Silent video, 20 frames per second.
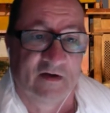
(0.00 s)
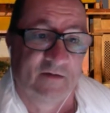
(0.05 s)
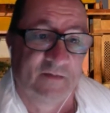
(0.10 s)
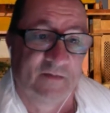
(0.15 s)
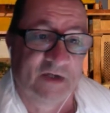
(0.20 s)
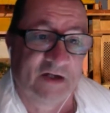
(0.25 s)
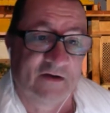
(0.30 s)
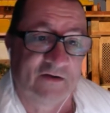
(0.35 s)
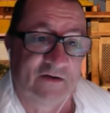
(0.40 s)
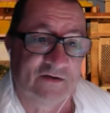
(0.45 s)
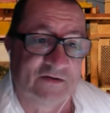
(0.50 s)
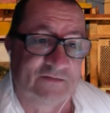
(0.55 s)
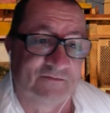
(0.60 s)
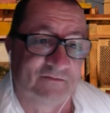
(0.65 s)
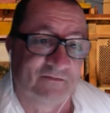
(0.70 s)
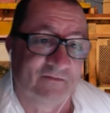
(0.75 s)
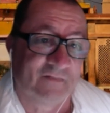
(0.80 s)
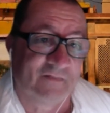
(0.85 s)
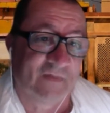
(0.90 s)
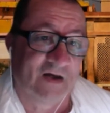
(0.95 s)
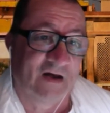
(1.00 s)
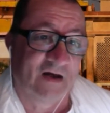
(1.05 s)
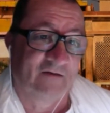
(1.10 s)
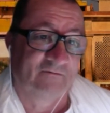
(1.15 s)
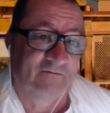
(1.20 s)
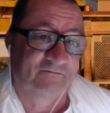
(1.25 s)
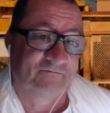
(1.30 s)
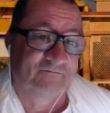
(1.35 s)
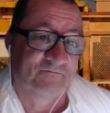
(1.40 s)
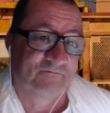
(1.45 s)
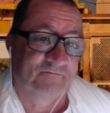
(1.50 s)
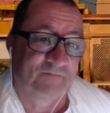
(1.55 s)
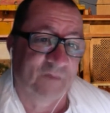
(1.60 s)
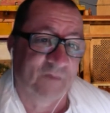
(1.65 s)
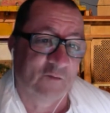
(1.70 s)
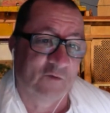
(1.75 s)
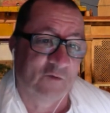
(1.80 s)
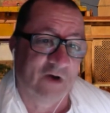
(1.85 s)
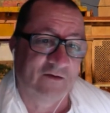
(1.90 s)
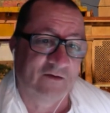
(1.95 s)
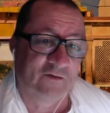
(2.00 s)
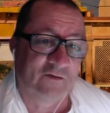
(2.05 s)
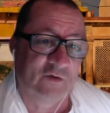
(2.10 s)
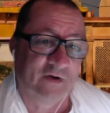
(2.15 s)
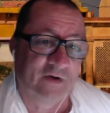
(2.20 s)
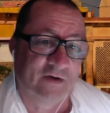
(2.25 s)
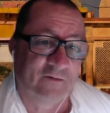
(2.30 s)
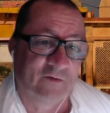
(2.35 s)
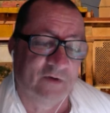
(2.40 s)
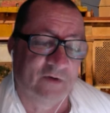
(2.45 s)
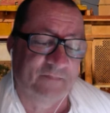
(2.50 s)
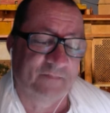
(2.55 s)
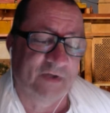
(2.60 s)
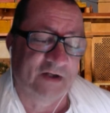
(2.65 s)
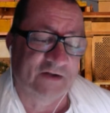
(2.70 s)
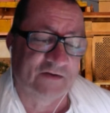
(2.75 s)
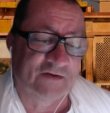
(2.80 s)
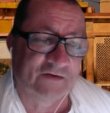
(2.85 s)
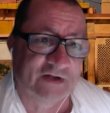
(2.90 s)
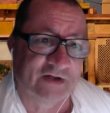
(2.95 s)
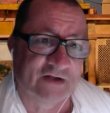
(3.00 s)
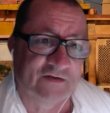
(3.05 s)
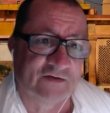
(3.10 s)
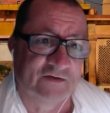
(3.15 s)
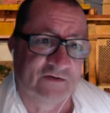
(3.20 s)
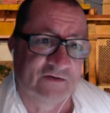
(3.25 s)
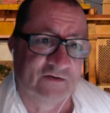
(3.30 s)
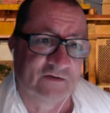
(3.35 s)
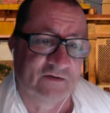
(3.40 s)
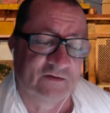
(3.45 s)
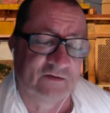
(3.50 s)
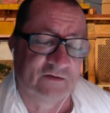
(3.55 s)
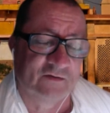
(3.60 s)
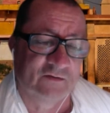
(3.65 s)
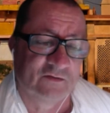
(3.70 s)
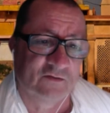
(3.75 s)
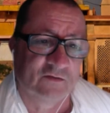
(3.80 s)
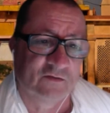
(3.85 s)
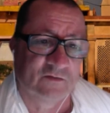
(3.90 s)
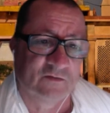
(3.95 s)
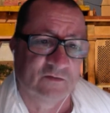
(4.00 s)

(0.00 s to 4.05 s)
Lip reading: Because one person doesn't do